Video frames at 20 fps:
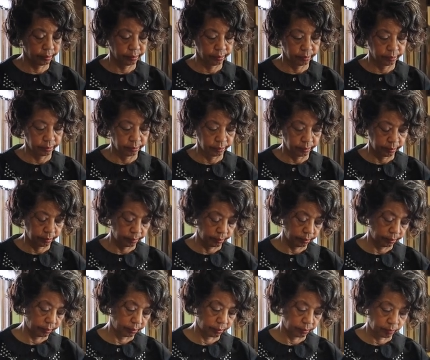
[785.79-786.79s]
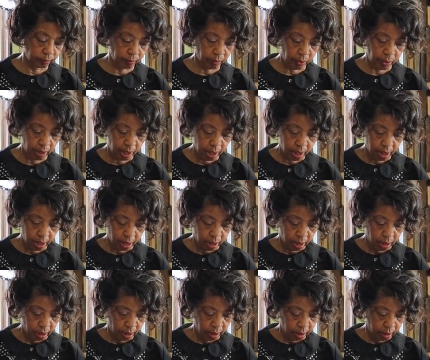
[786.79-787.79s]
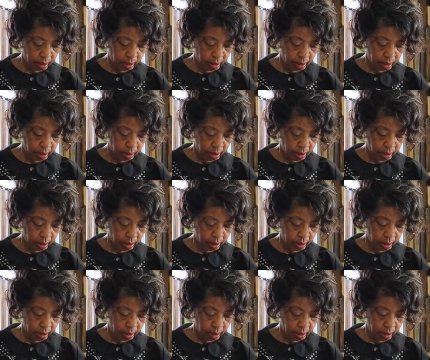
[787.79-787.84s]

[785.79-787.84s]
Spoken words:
Nobody speaks.